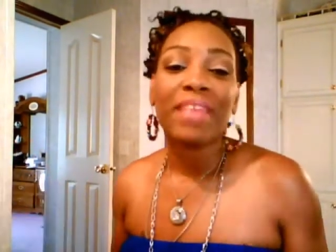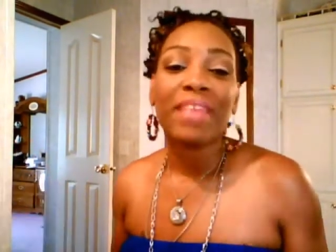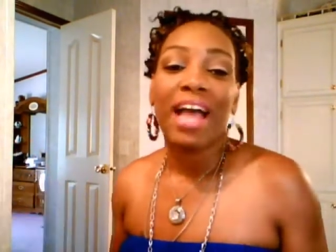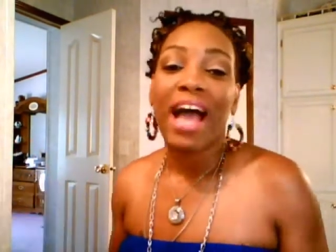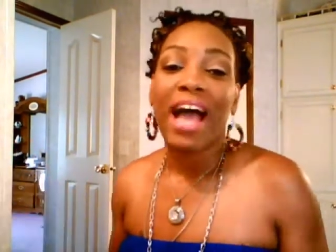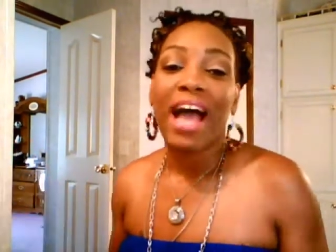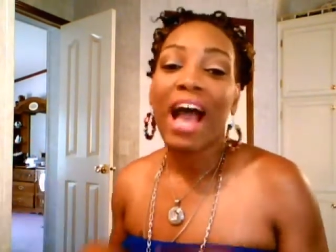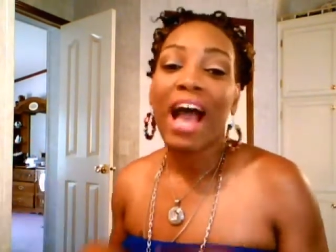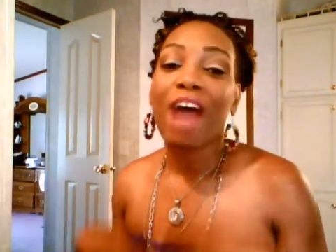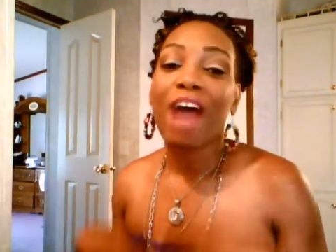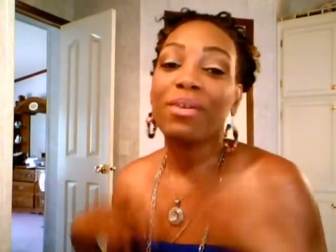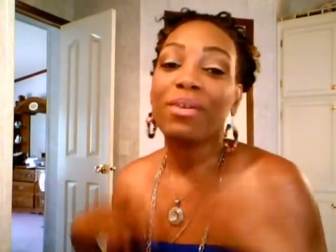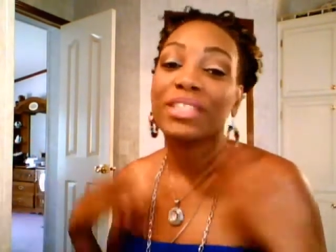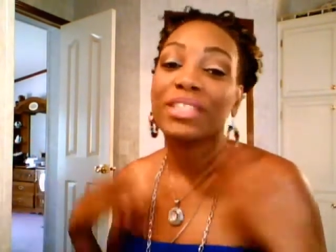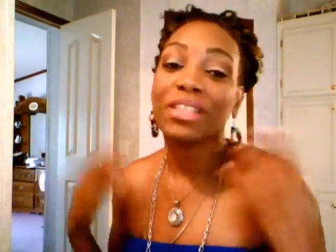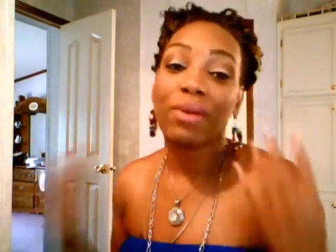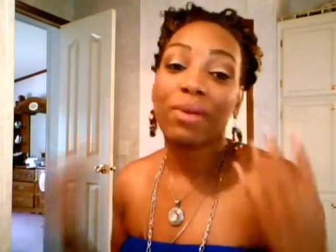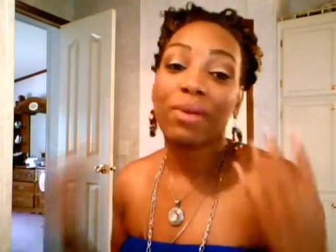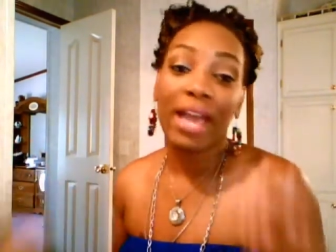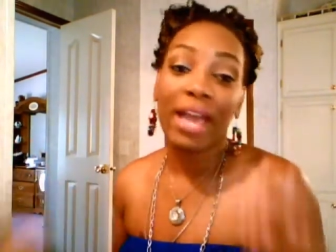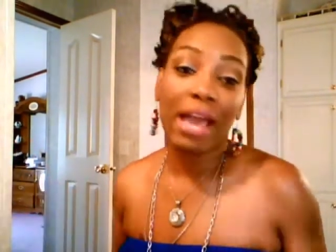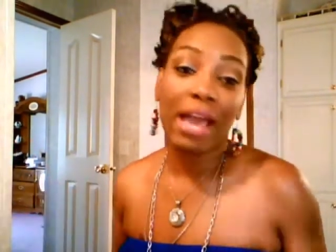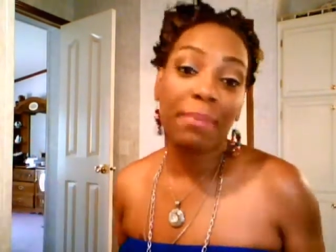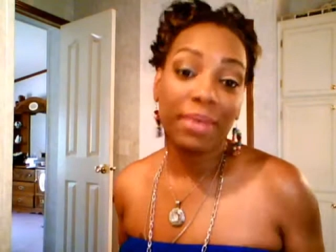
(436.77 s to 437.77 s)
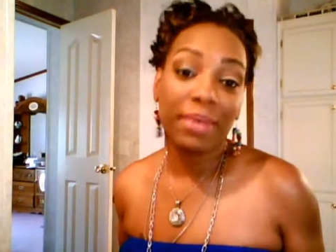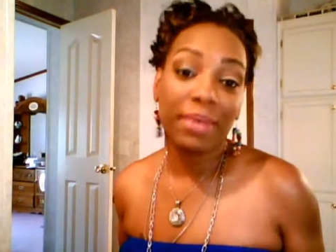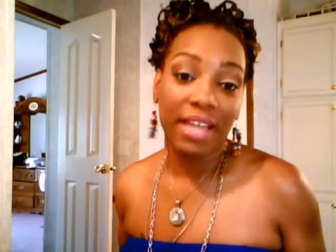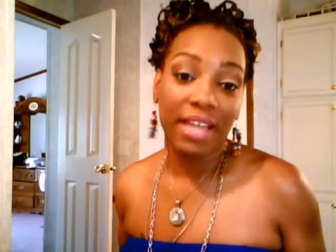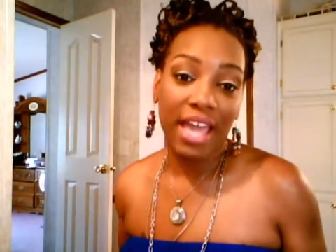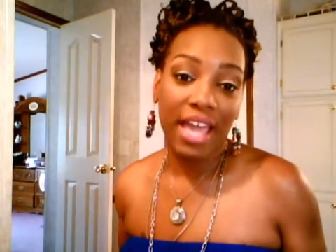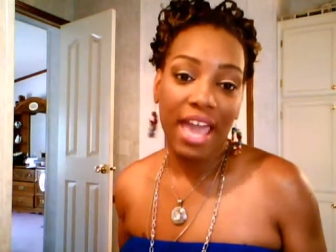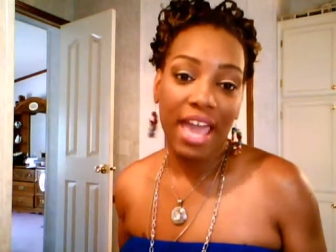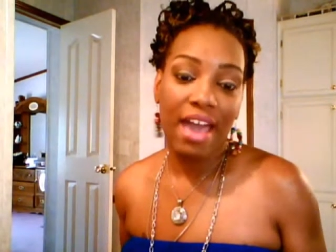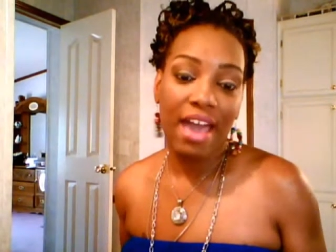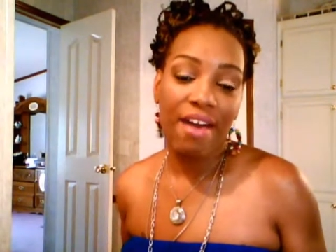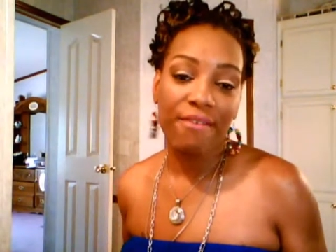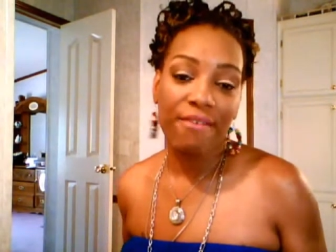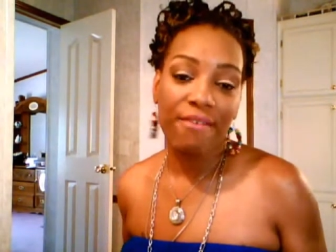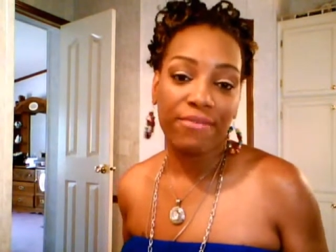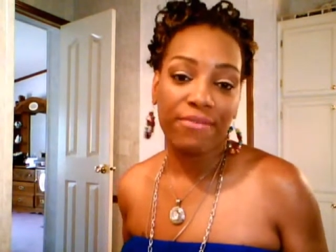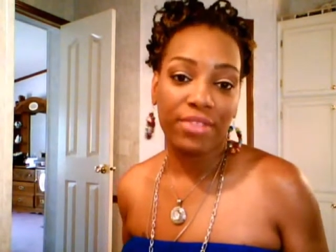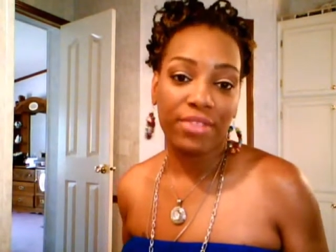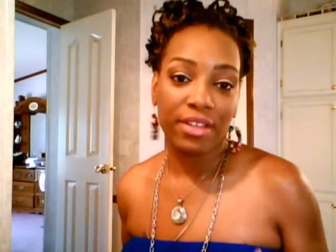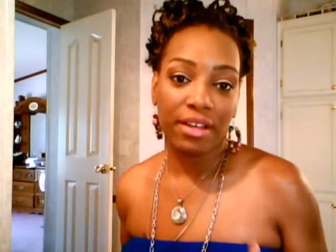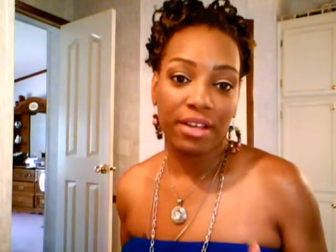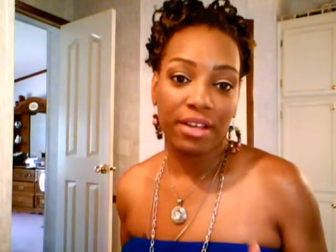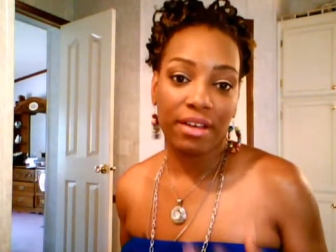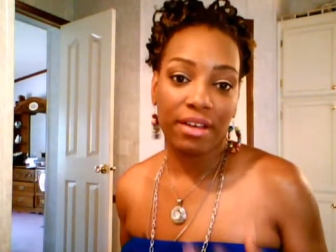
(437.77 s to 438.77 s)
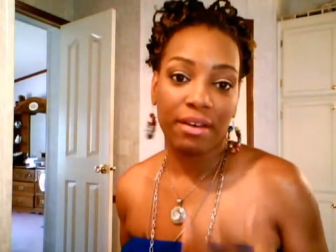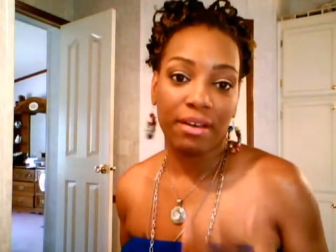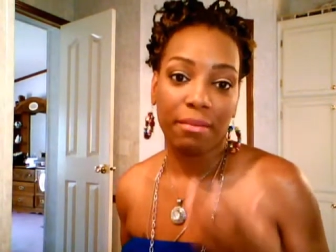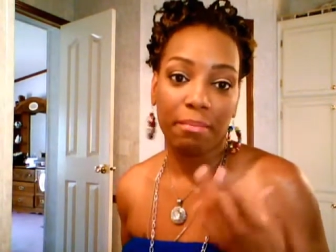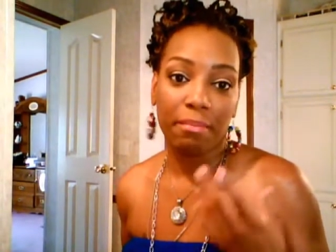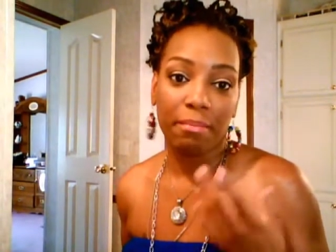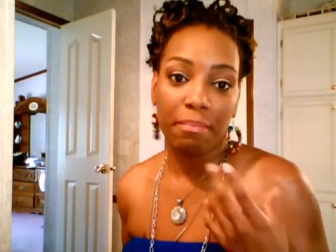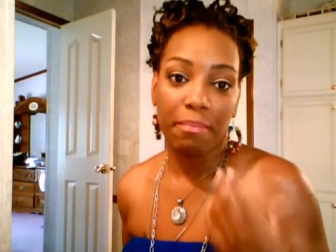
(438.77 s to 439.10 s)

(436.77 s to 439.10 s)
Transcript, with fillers: I was so happy to have the